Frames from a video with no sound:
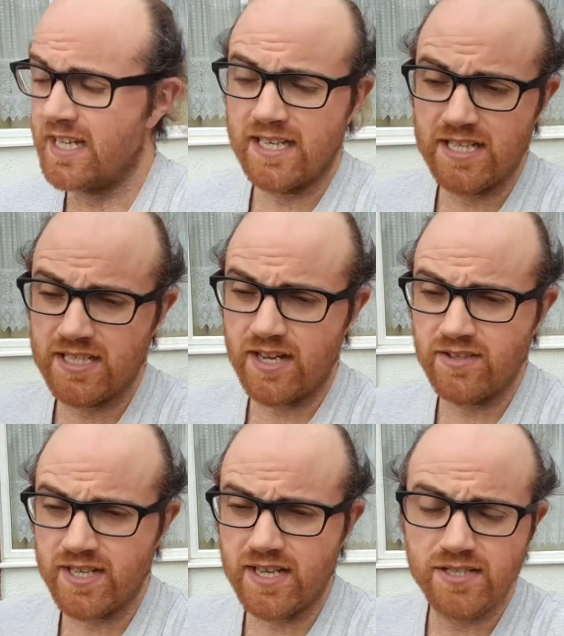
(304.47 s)
and it's now
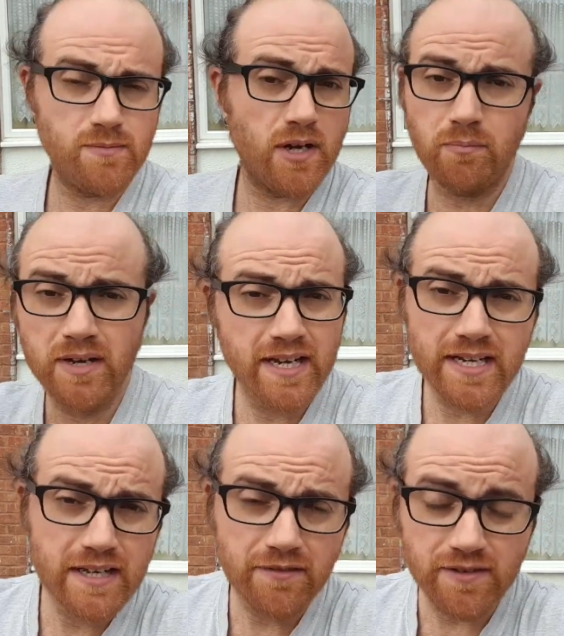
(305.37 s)
saying something completely
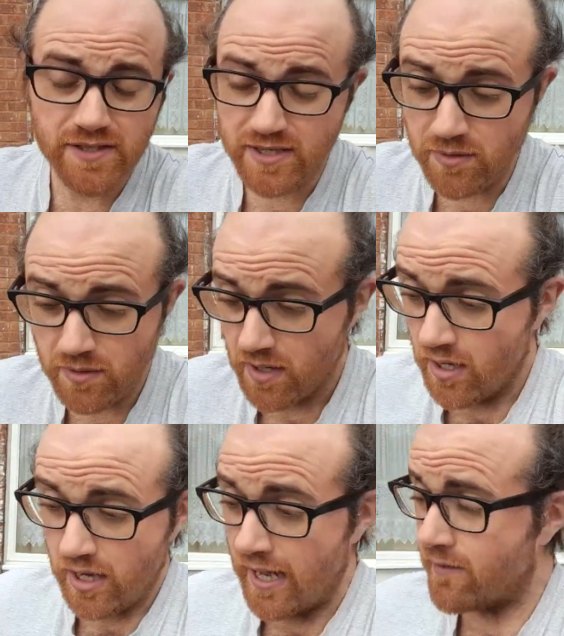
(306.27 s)
different. So
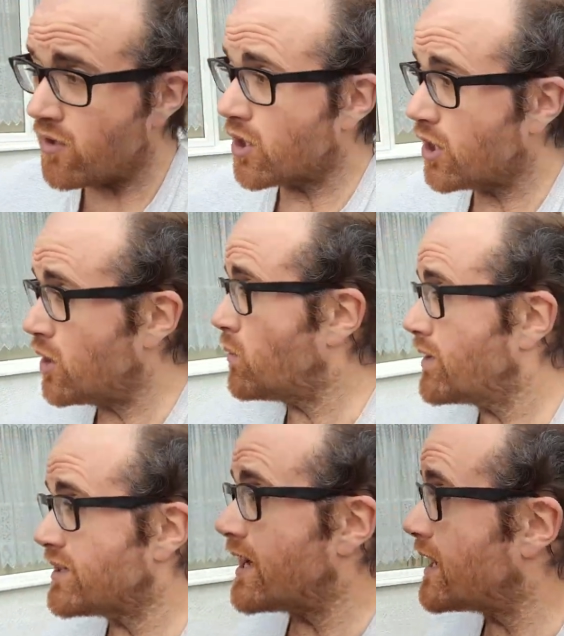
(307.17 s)
I haven't got a clue what
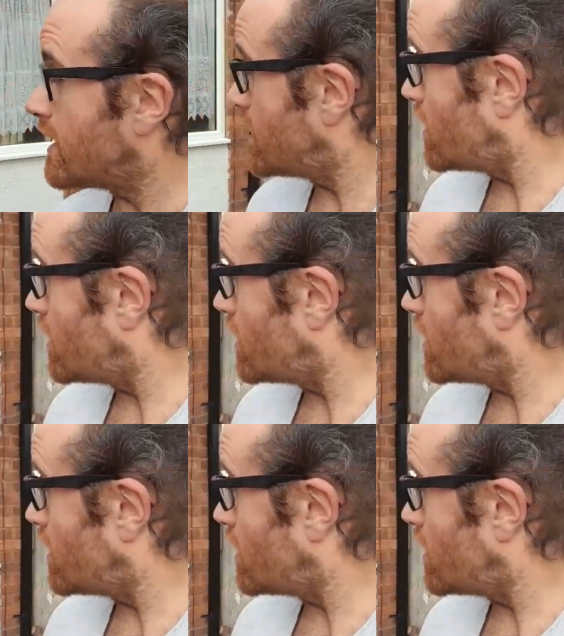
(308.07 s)
the